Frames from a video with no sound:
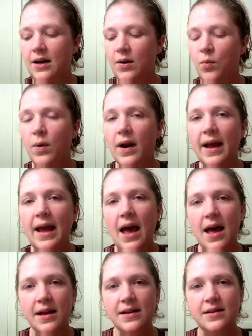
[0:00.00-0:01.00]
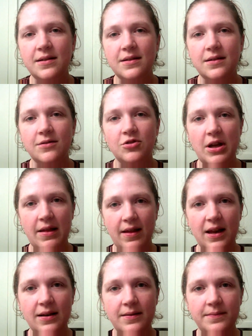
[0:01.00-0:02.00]
when I had
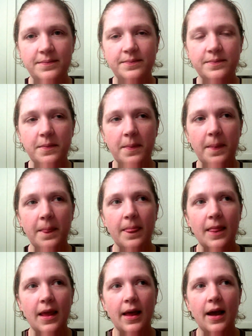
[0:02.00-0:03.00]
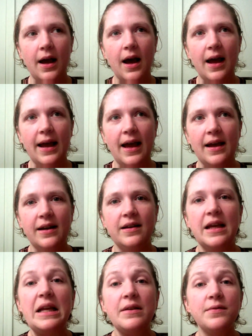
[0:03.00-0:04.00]
Jalen, I had an
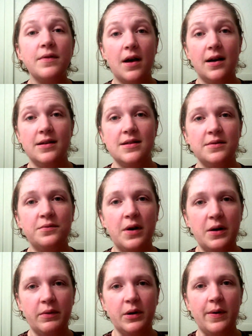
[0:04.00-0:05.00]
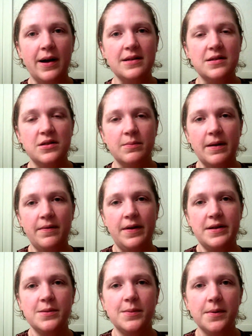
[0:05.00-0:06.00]
influx of friend requests to my
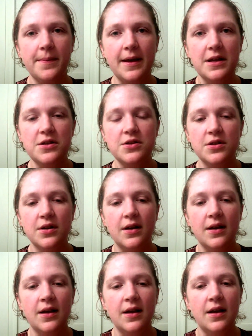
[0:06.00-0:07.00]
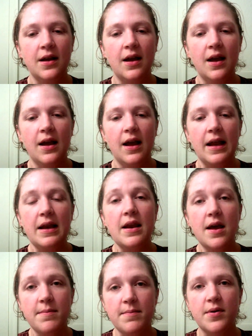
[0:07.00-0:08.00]
Facebook page. A
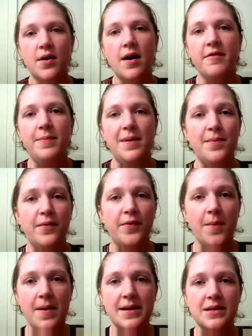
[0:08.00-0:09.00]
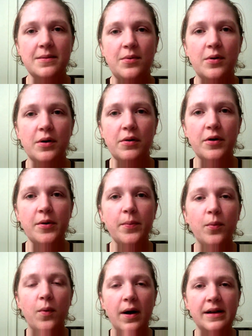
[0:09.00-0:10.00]
number of people from my support
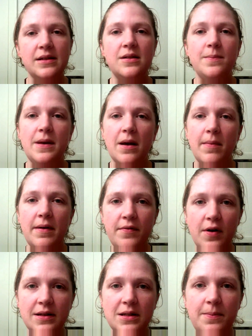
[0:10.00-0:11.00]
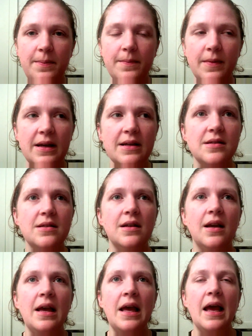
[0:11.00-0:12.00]
group wanted to be on my friends list
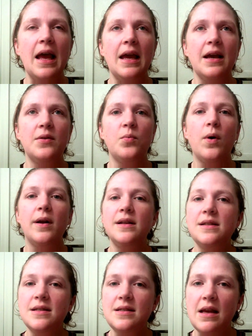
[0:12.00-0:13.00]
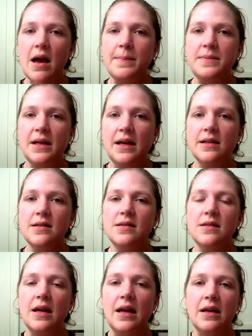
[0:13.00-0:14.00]
and wanted to see
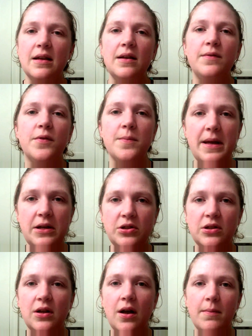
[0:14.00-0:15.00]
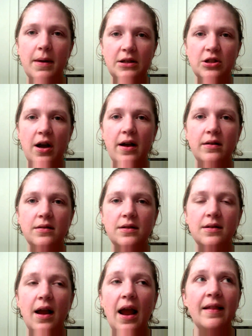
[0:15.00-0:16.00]
updates and information on my child,
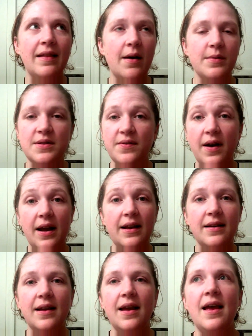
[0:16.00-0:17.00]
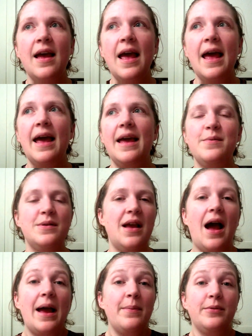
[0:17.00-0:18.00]
and that was fine.
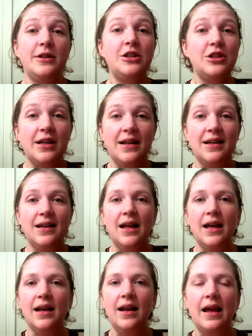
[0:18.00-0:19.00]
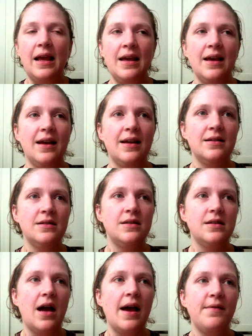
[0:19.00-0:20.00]
I appreciated it,
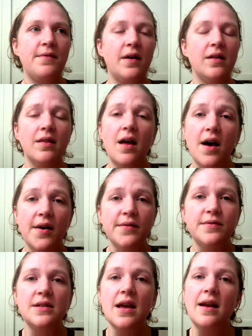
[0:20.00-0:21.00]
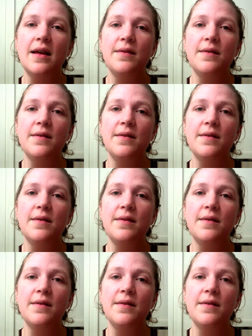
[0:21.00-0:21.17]
and I felt loved, and